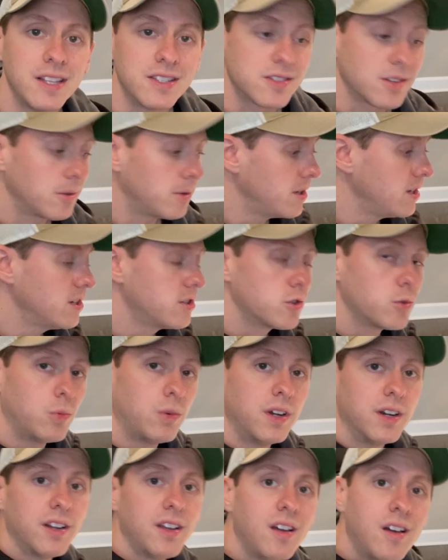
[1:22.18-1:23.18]
so each
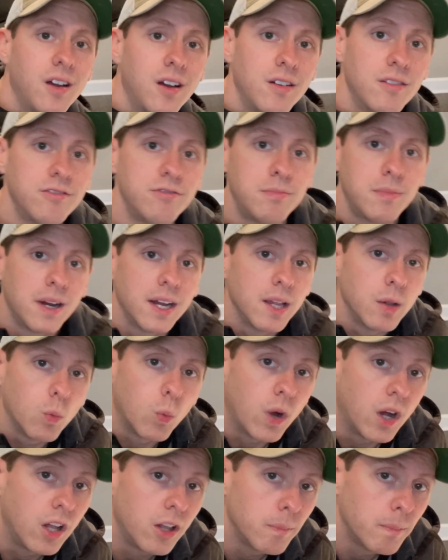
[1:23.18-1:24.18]
one of my
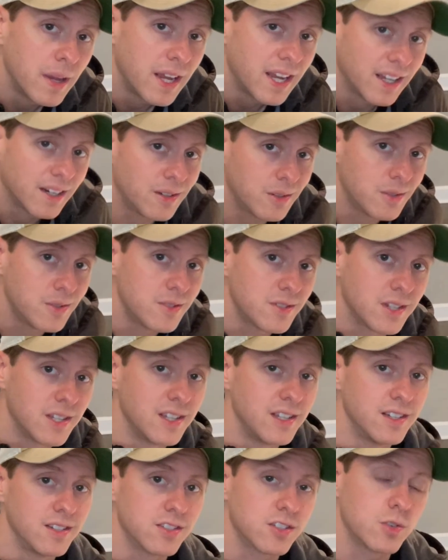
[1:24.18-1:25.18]
wall panels
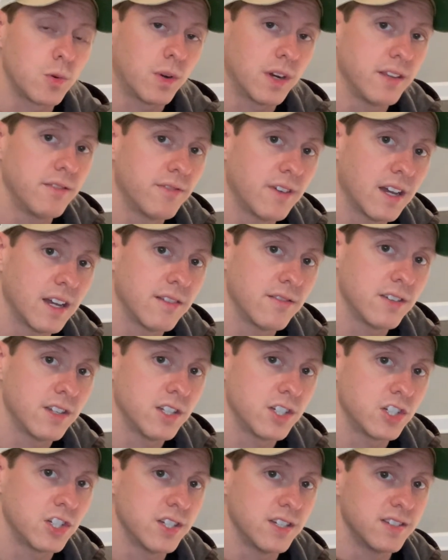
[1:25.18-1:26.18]
is 25
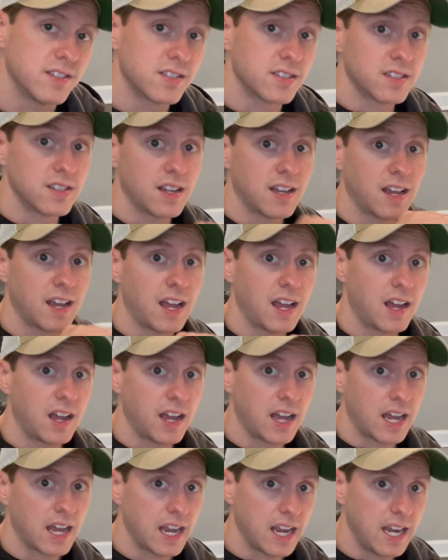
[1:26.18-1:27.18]
inches
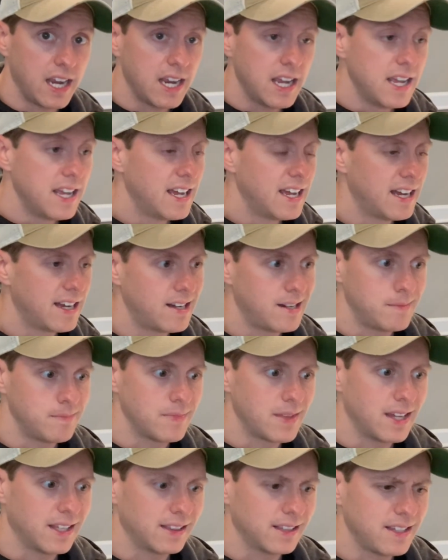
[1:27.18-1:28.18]
high.
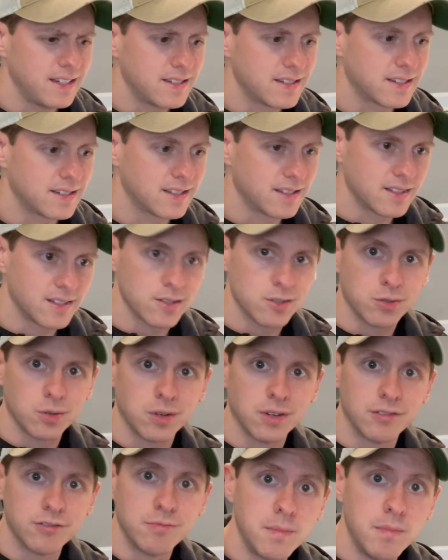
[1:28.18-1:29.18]
At least the
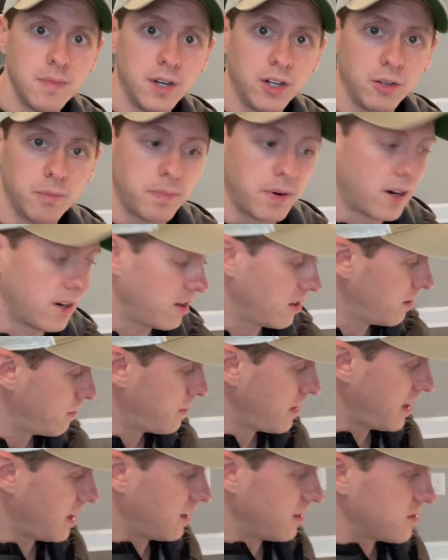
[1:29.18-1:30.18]
sort of middle part of the
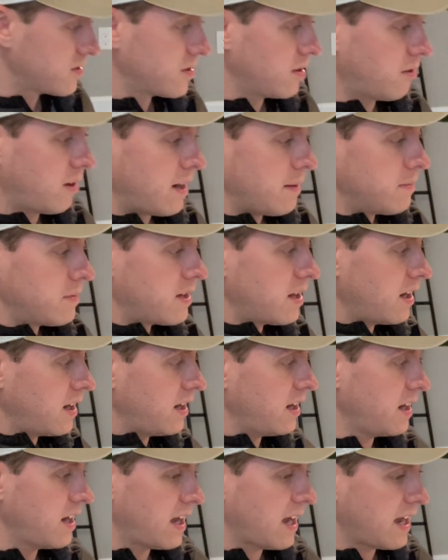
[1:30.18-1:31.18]
panel. So I'm
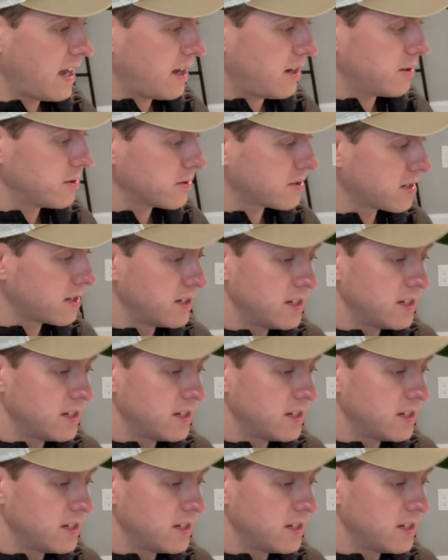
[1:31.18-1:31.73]
cutting out